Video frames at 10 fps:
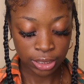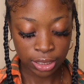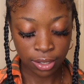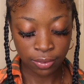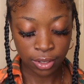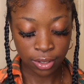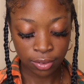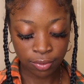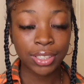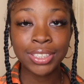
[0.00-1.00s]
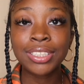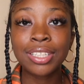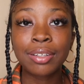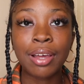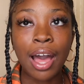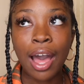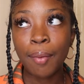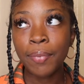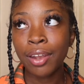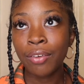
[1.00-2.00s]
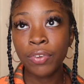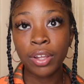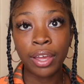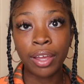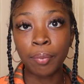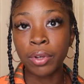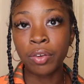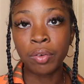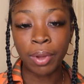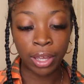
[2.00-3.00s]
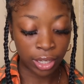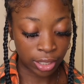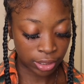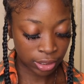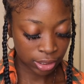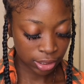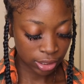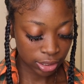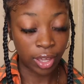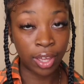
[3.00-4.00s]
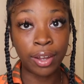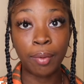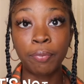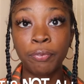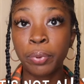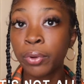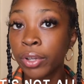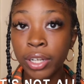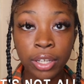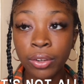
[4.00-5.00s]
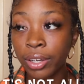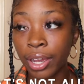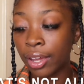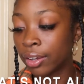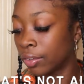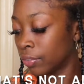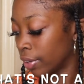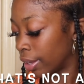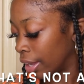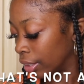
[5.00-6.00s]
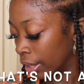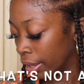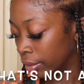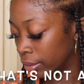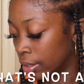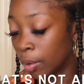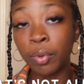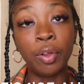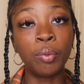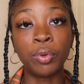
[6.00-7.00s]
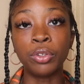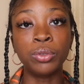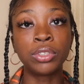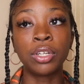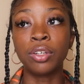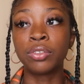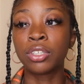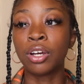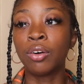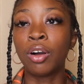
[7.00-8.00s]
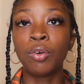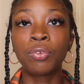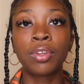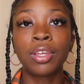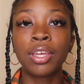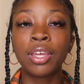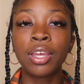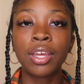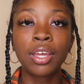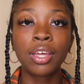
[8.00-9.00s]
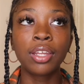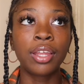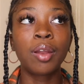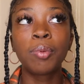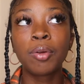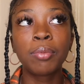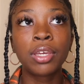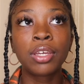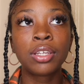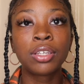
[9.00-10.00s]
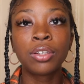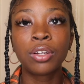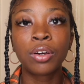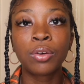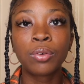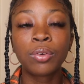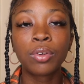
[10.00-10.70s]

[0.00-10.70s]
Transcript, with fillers: savvy. Since I feel like I'm good with my hands. And I'm pretty creative. Like, I like coming up with new stuff. So, hopefully, that'll put me in, you know,